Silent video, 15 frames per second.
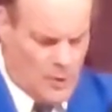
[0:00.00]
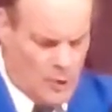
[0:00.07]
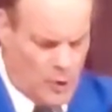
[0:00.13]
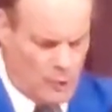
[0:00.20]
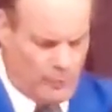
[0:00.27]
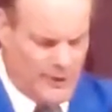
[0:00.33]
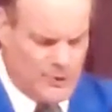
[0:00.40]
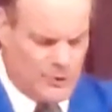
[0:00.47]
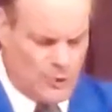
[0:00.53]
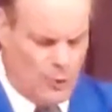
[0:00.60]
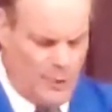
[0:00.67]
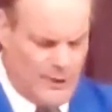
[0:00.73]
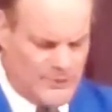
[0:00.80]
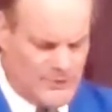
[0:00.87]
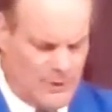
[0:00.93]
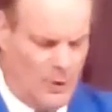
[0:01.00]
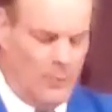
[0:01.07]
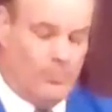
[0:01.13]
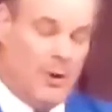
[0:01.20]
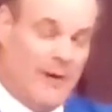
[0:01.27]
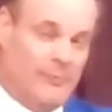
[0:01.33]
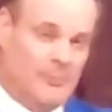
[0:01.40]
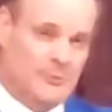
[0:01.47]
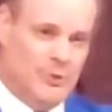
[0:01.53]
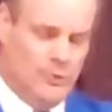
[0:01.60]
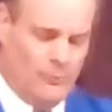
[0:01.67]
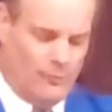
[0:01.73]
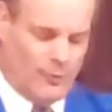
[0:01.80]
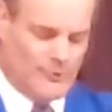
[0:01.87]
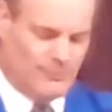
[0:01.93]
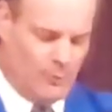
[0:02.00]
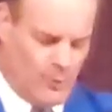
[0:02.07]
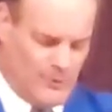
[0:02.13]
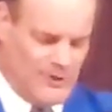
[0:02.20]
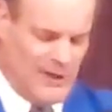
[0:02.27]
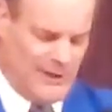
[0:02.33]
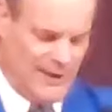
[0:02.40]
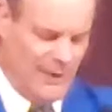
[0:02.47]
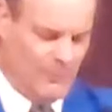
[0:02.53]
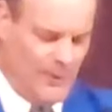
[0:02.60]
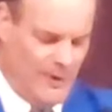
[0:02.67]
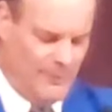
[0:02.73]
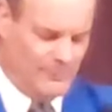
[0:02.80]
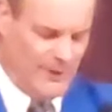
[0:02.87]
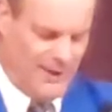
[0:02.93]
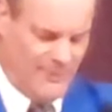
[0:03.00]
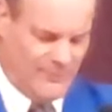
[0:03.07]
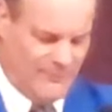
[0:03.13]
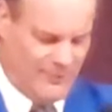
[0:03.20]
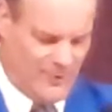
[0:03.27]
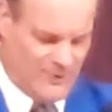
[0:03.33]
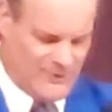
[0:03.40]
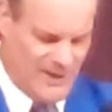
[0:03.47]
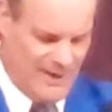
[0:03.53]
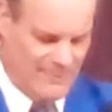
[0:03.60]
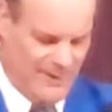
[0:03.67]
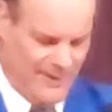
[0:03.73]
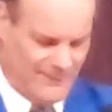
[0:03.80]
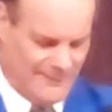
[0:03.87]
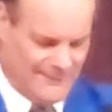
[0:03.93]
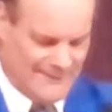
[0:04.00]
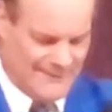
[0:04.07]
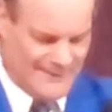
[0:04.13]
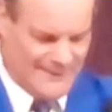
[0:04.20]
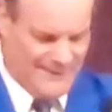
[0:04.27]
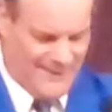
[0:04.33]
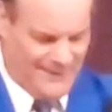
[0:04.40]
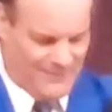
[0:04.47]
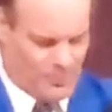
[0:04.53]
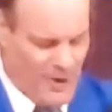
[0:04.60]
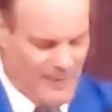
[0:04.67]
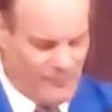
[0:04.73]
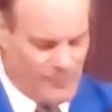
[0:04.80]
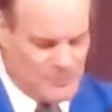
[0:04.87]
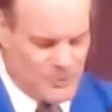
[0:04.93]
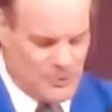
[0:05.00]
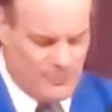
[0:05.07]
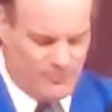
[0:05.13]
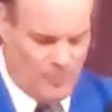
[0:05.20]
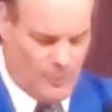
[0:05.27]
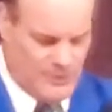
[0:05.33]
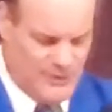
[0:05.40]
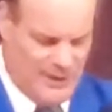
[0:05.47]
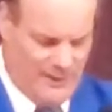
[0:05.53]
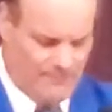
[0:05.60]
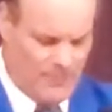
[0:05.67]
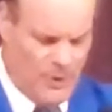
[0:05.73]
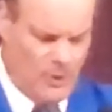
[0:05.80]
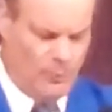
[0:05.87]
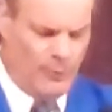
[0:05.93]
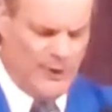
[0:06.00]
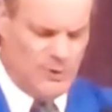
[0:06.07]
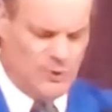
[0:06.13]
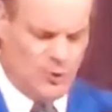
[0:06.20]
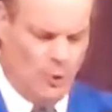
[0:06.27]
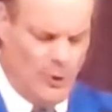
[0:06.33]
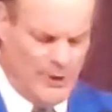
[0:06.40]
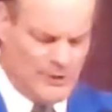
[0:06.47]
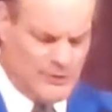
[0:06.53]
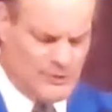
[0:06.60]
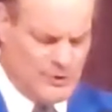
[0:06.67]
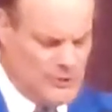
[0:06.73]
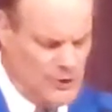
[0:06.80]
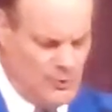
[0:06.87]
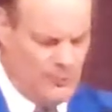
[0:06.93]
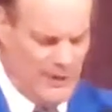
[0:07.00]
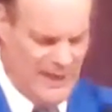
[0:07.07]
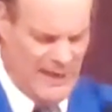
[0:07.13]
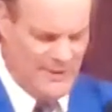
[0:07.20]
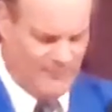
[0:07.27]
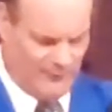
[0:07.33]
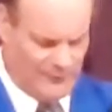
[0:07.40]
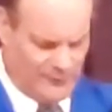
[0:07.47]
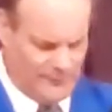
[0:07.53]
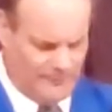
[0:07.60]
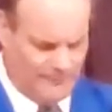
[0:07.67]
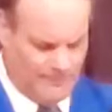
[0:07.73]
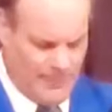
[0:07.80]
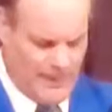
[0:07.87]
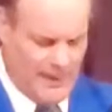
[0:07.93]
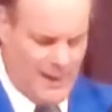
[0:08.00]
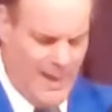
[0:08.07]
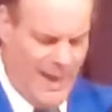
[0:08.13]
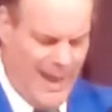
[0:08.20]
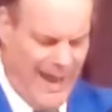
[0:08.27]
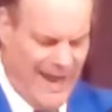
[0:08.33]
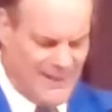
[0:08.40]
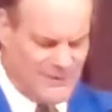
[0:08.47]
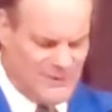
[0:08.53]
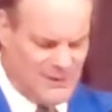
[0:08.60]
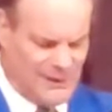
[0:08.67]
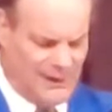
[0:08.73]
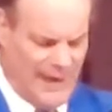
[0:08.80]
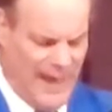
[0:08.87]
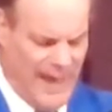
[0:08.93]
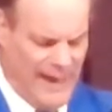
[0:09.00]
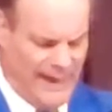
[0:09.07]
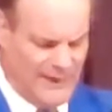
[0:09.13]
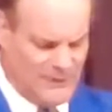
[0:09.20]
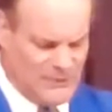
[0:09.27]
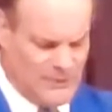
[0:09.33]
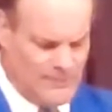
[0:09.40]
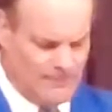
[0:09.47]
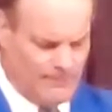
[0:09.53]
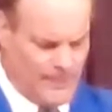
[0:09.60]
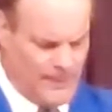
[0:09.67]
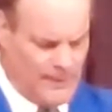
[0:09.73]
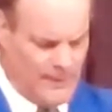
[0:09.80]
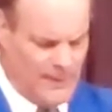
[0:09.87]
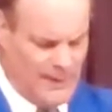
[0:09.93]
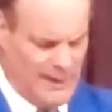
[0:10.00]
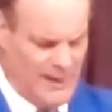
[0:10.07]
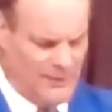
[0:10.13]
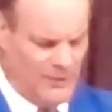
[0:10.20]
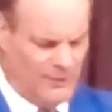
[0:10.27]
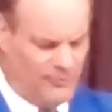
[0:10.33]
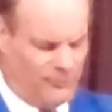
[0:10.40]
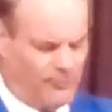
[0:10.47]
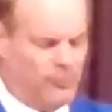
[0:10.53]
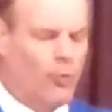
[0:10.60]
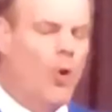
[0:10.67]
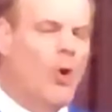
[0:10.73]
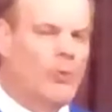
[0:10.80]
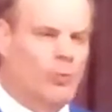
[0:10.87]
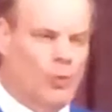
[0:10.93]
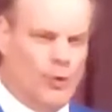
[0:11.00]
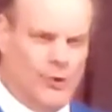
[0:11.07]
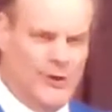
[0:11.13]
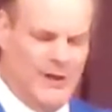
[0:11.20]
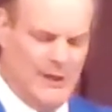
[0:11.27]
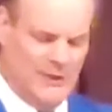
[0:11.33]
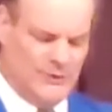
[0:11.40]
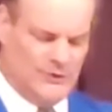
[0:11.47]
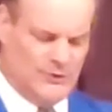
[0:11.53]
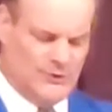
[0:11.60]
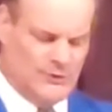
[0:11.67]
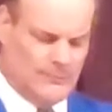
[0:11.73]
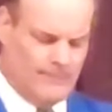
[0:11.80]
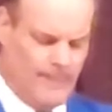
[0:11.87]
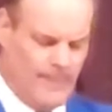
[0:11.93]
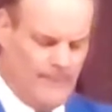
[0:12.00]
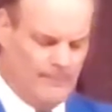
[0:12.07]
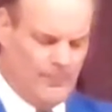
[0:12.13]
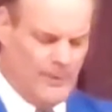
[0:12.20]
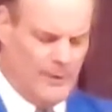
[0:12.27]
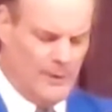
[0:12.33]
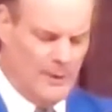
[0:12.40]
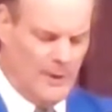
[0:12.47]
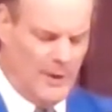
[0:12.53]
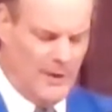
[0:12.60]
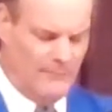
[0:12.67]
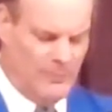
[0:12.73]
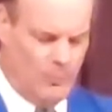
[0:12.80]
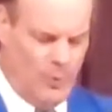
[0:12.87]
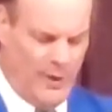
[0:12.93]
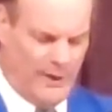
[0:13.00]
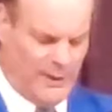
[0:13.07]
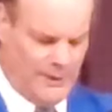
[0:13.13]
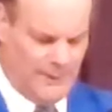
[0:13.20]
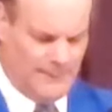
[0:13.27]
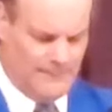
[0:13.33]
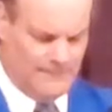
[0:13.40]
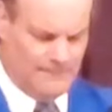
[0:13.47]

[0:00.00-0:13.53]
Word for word: who rejoice, oh, Proverbs 2, verse 14, that would help to get the verse, amen? Um, Proverbs 2.14, who rejoice to do evil and delight in the frowardness of the wicked.